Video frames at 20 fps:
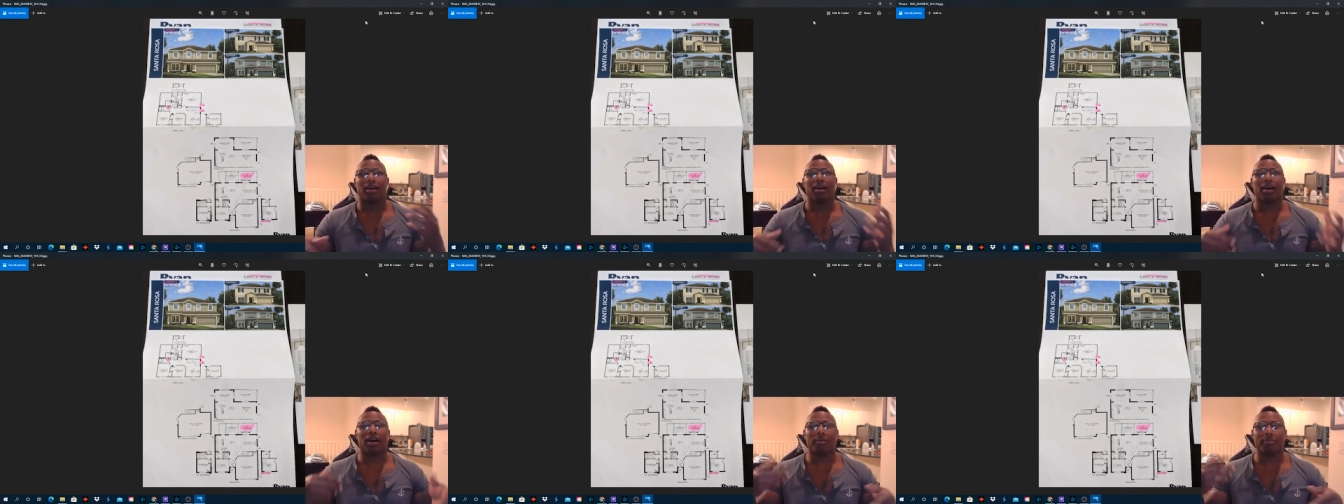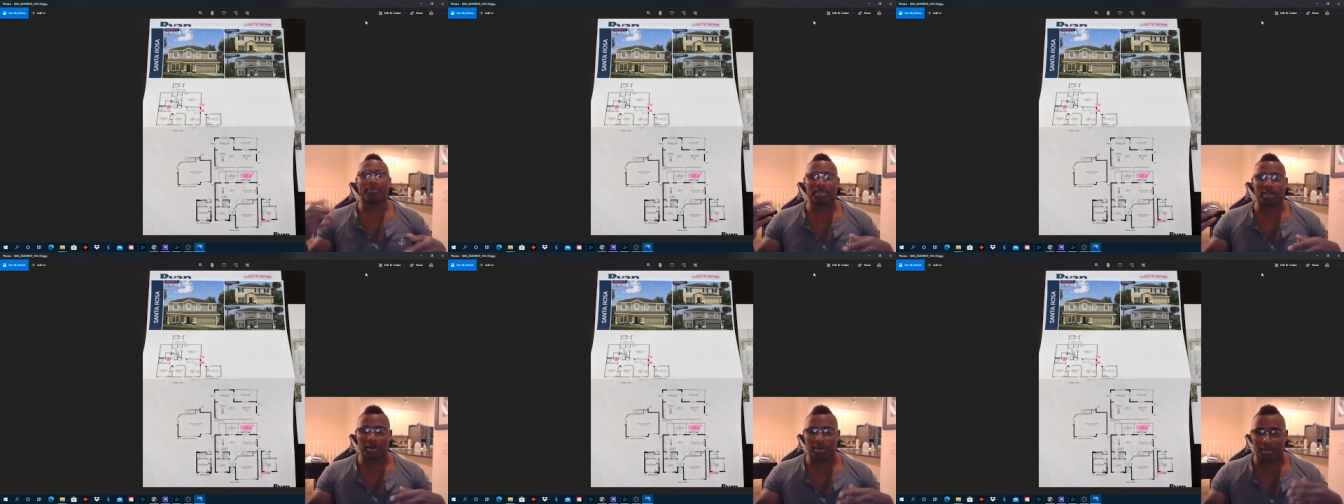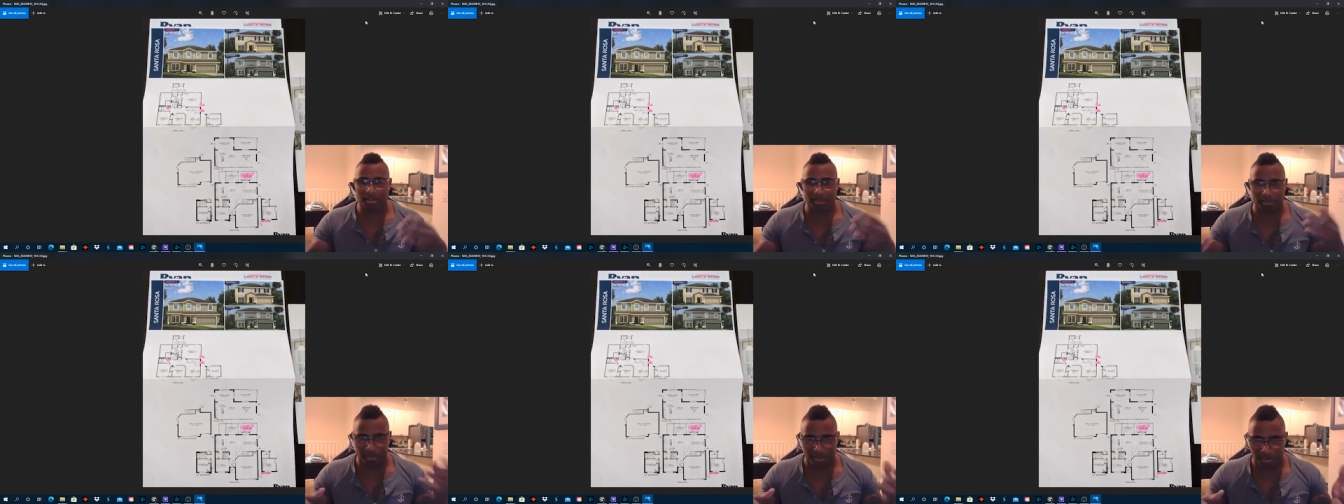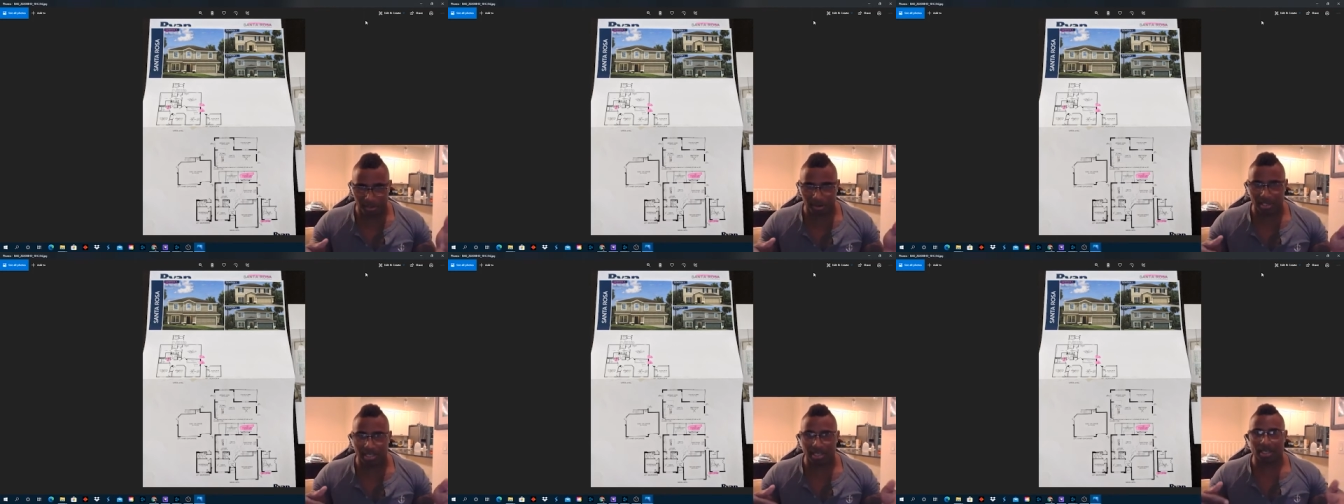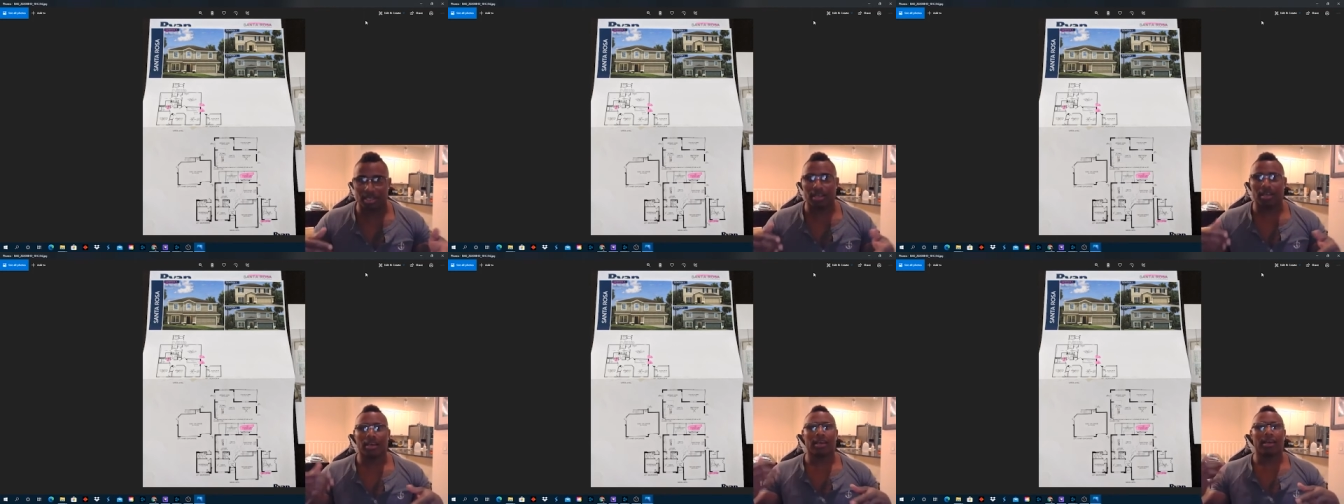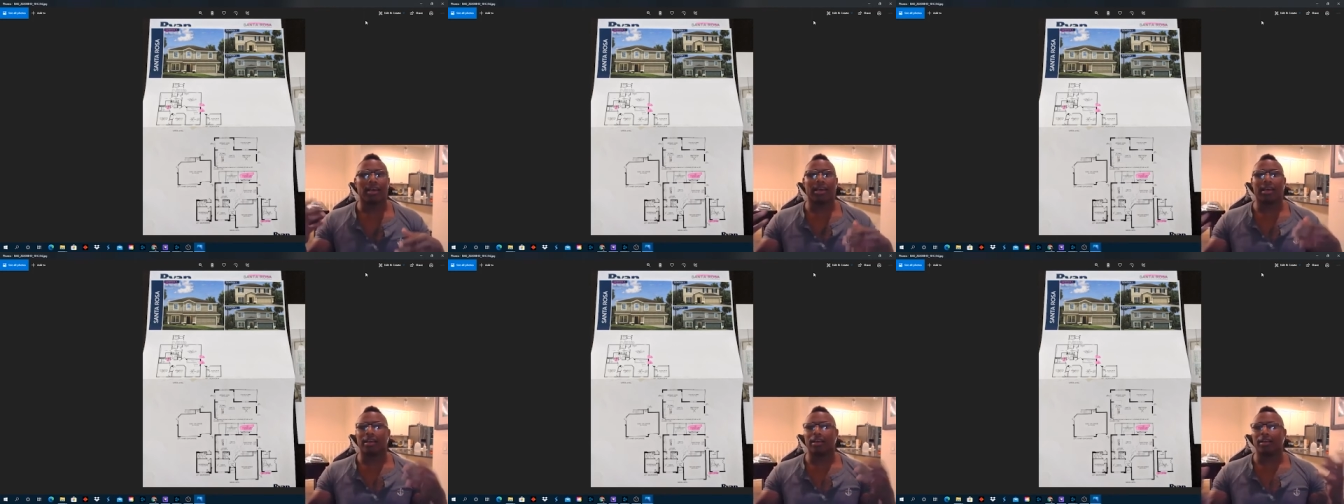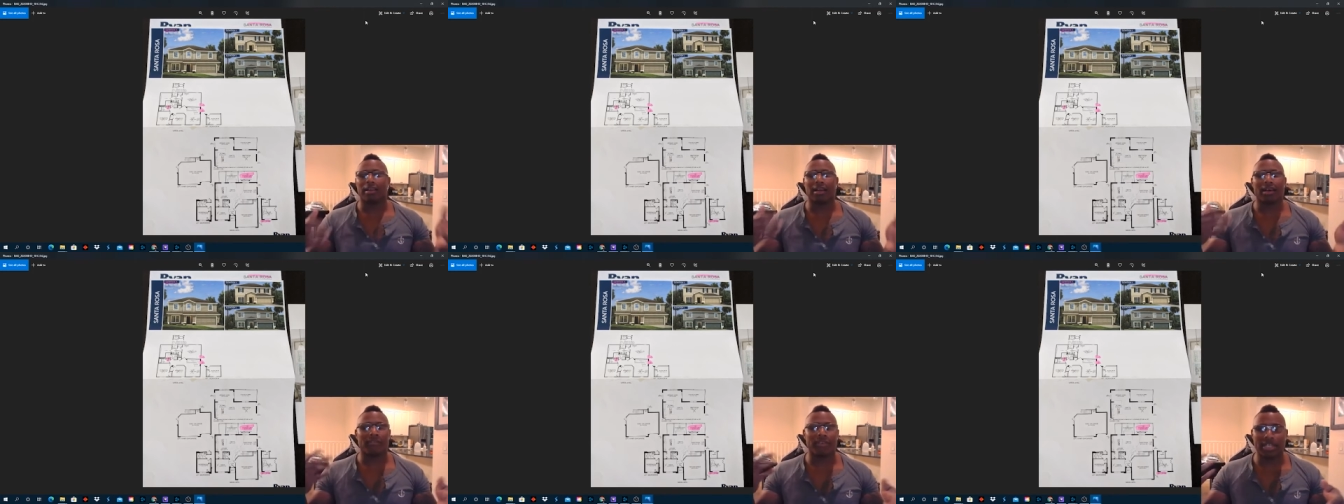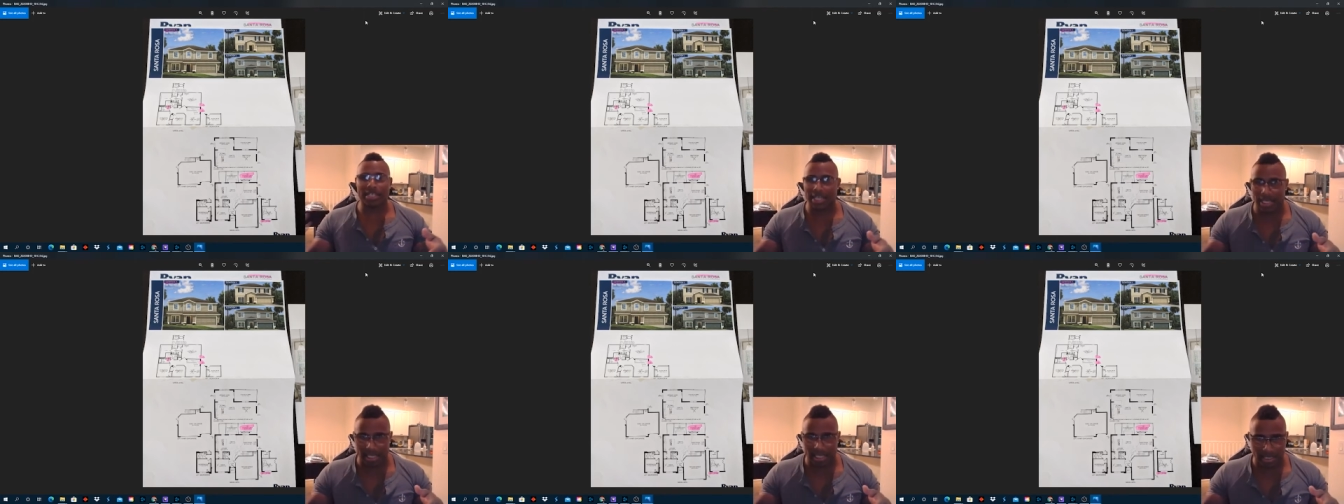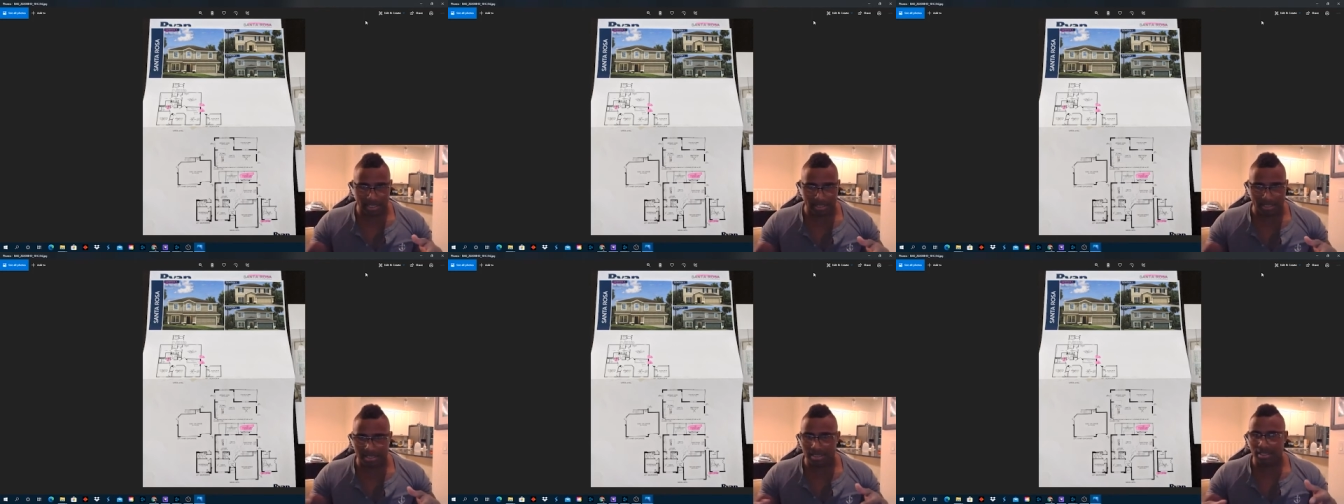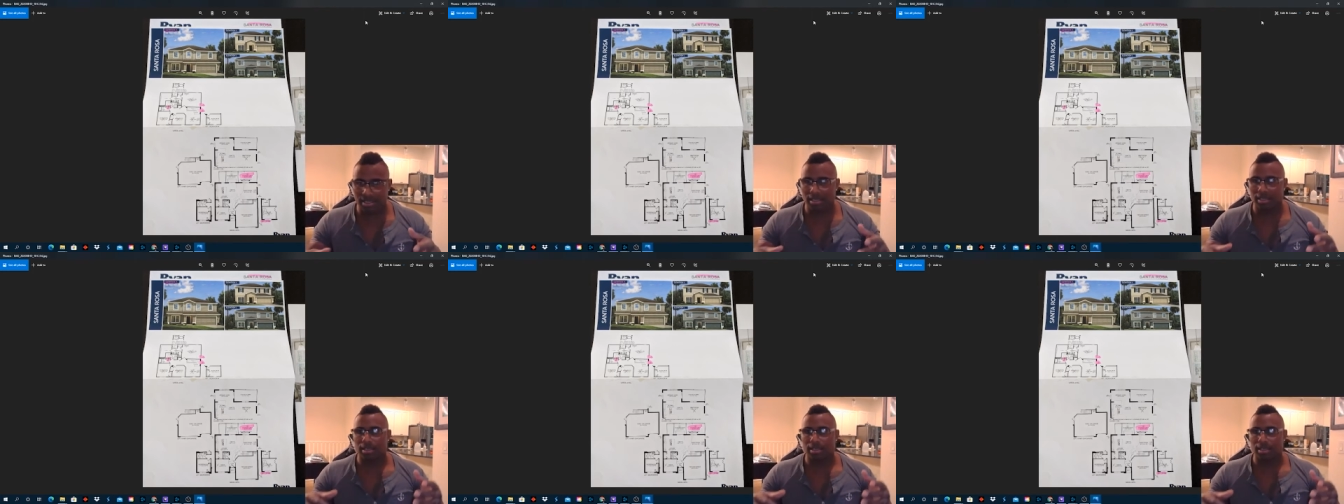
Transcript: I'm turning 30 in 11 days.